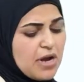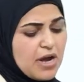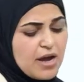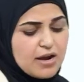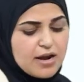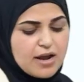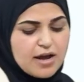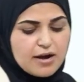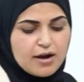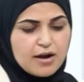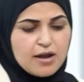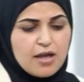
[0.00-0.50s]

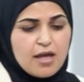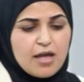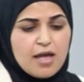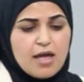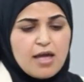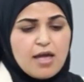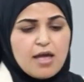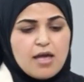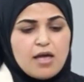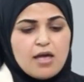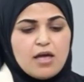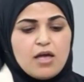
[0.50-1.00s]
color.
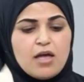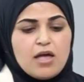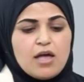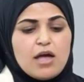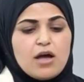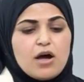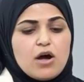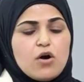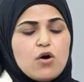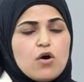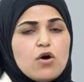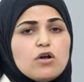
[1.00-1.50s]

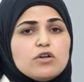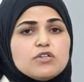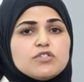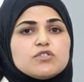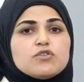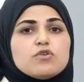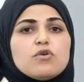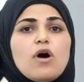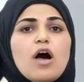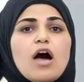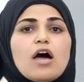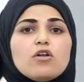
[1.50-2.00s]

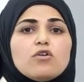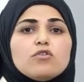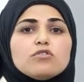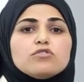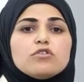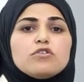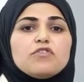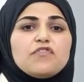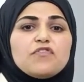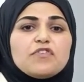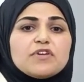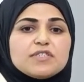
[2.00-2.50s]
Also, a lot
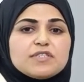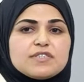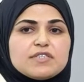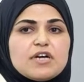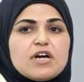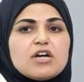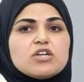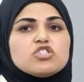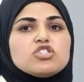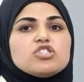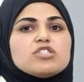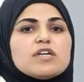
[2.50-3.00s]
of
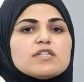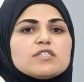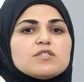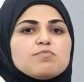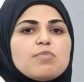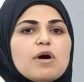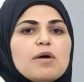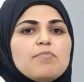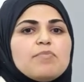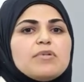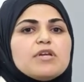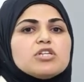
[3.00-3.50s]
research just
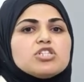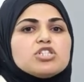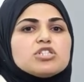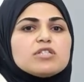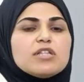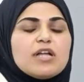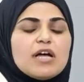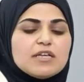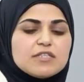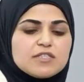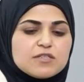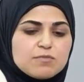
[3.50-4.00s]
published
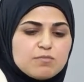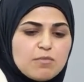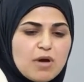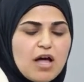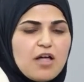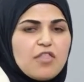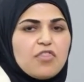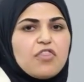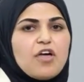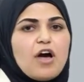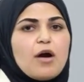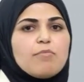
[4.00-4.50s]
last
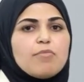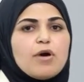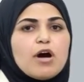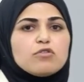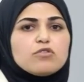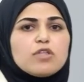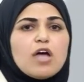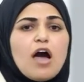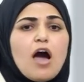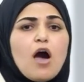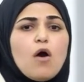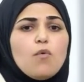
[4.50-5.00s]
month
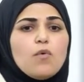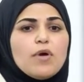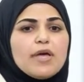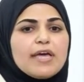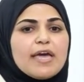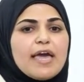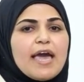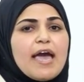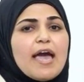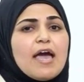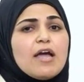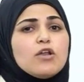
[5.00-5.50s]
about how we
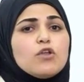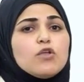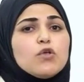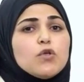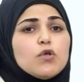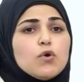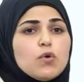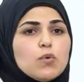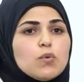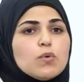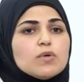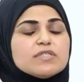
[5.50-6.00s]
can
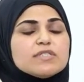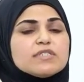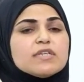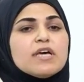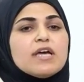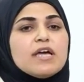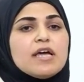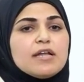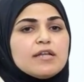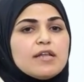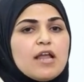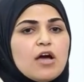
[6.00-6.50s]
use
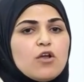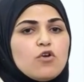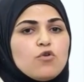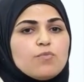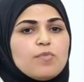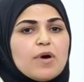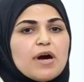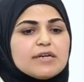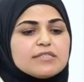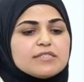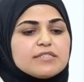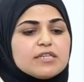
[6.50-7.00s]

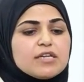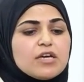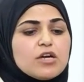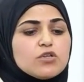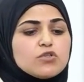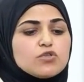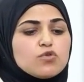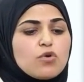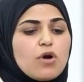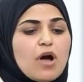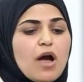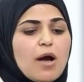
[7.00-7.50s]
nanoparticle
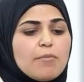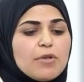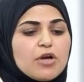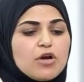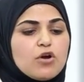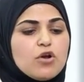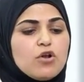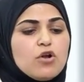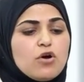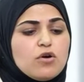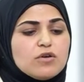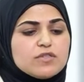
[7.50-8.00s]
to come
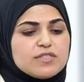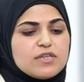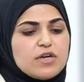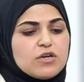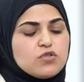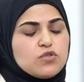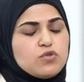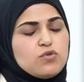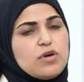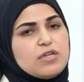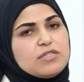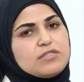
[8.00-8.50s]
closer
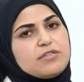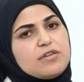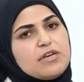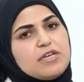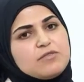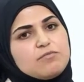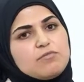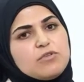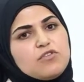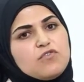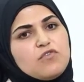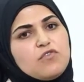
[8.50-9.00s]
to a
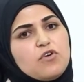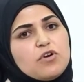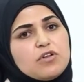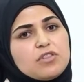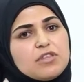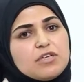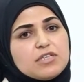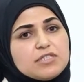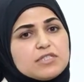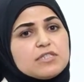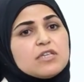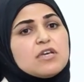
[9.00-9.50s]
treatment for
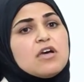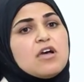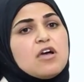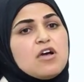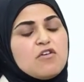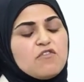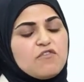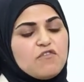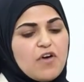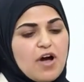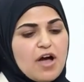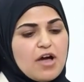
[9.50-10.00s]
this
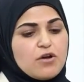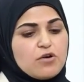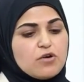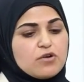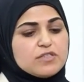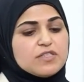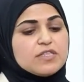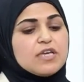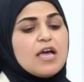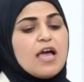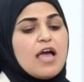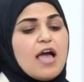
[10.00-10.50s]

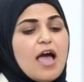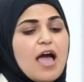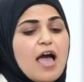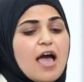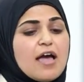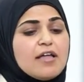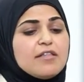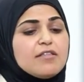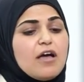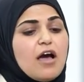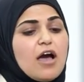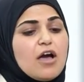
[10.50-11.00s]
virus.
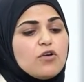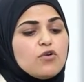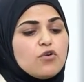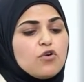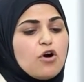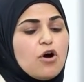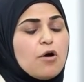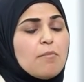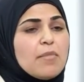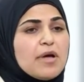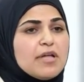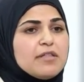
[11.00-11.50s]
And I
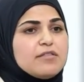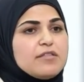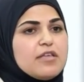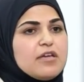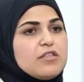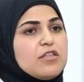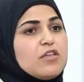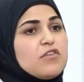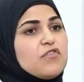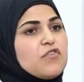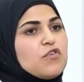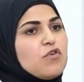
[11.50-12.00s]
recommend
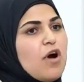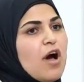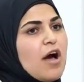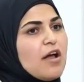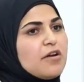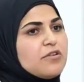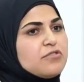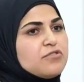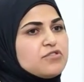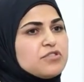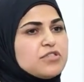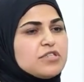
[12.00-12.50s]
it, if you are
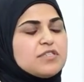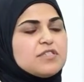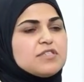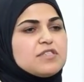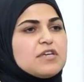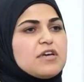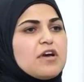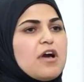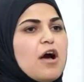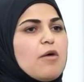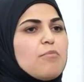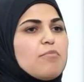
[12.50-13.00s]

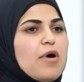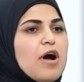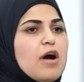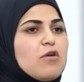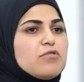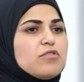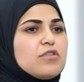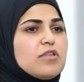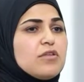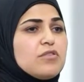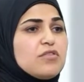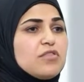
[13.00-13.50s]
interested
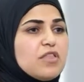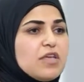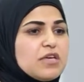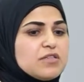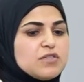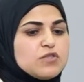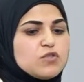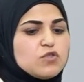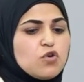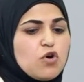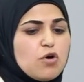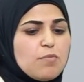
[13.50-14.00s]
about
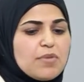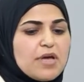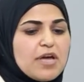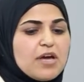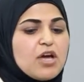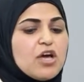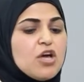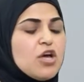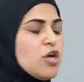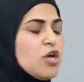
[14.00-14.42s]
this topic,